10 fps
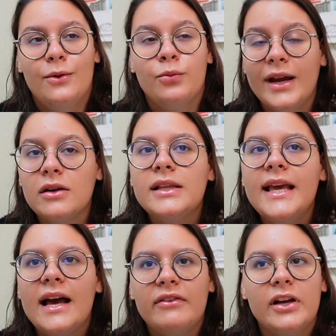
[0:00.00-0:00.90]
Rarely
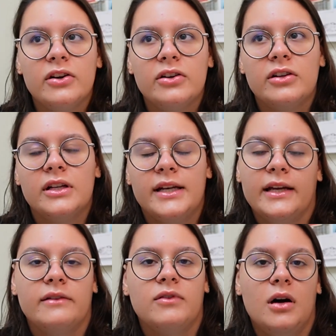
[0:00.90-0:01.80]
have I heard a
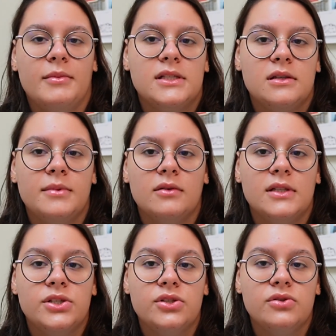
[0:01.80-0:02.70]
negative comment about
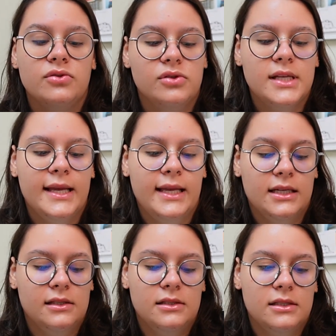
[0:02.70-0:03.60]
these shoes,
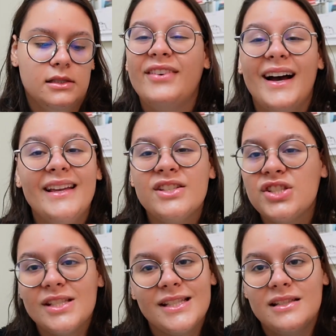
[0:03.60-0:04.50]
and if I
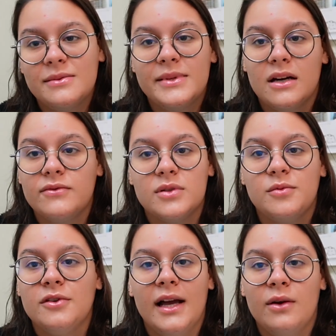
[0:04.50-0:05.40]
just need to be
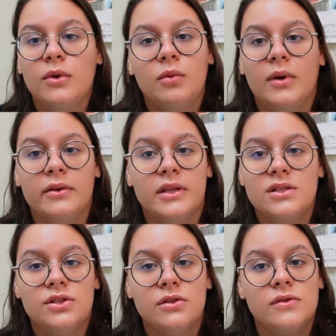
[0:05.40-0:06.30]
comfortable, I will wear
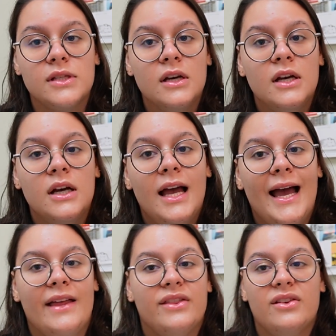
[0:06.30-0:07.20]
these shoes.
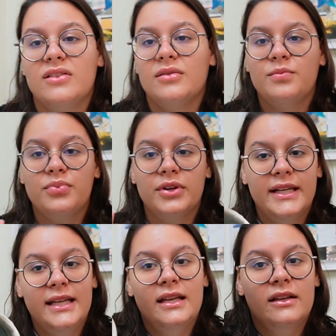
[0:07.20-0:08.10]
And they're
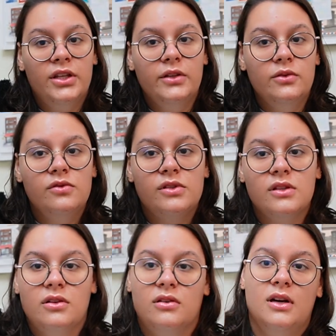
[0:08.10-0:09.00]
pretty cute.
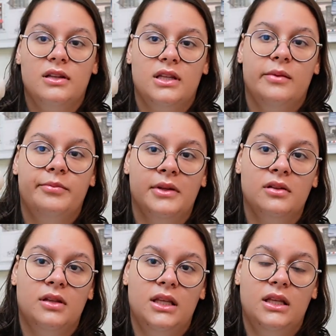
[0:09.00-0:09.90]
They're not that
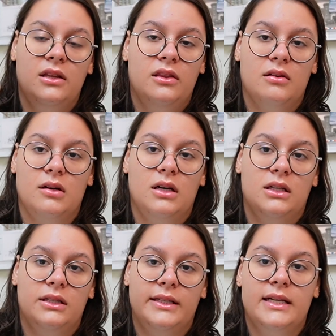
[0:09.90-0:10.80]
bulky. They're
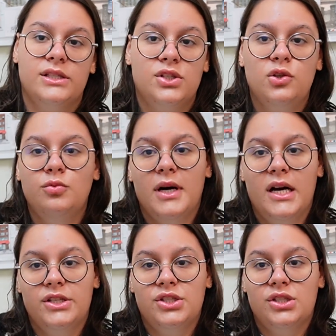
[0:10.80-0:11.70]
not that too
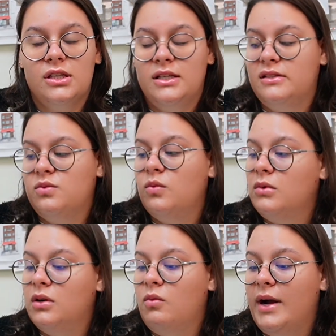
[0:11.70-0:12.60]
much. It's
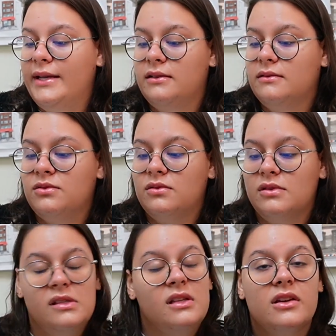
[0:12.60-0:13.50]
a white
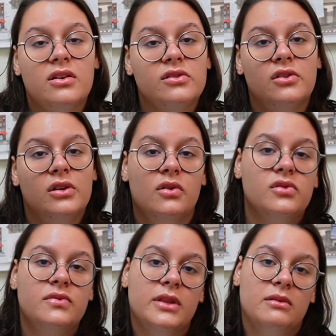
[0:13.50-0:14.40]
sneaker, so it
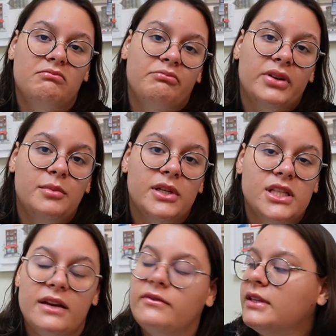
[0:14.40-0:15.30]
goes with pretty
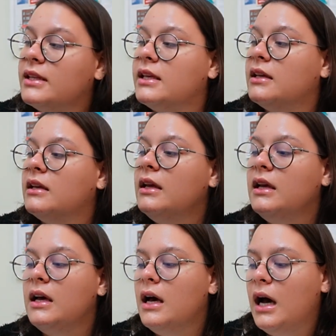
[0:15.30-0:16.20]
much everything.
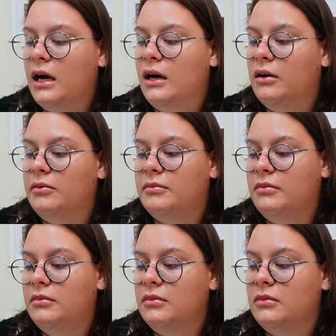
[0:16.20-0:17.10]

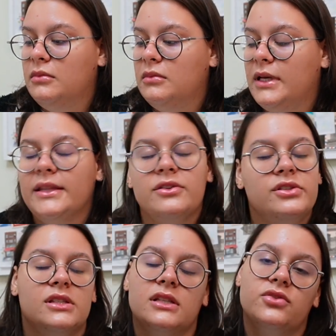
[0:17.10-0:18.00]
And
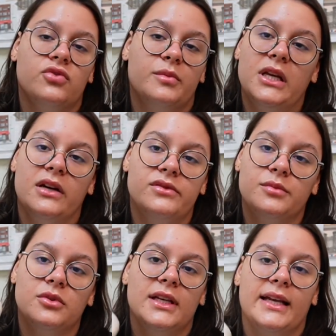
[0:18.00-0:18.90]
they're just extremely
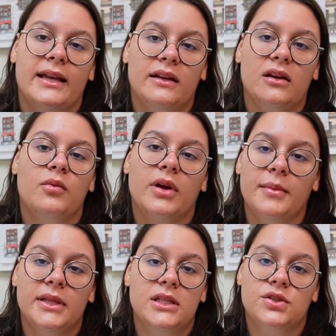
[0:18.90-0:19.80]
comfortable. Like, I cannot
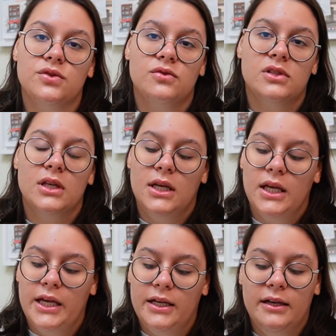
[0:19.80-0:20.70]
recommend these shoes
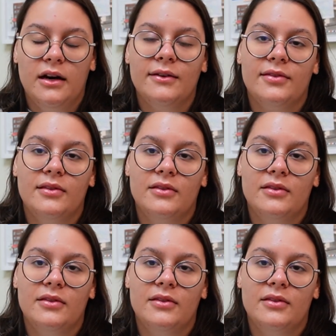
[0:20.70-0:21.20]
enough.